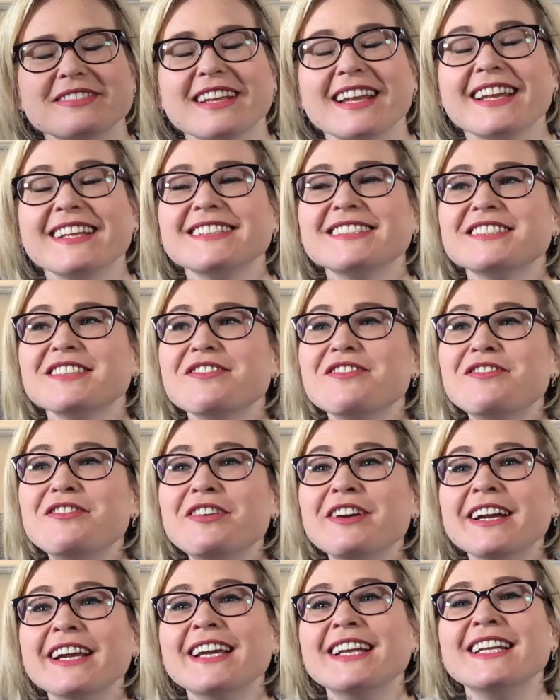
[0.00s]
It's a
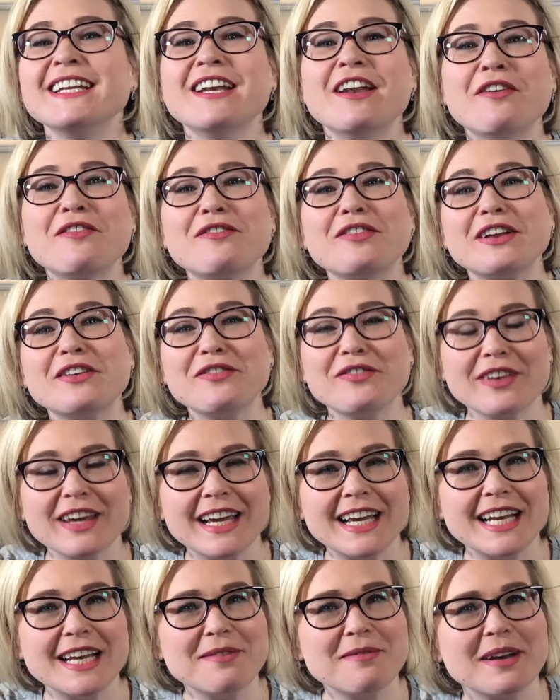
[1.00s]
really lovely
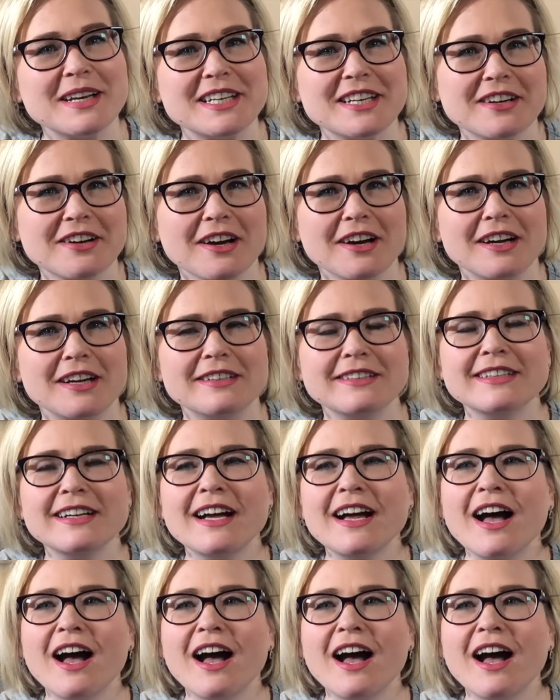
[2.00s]
feeling when you go,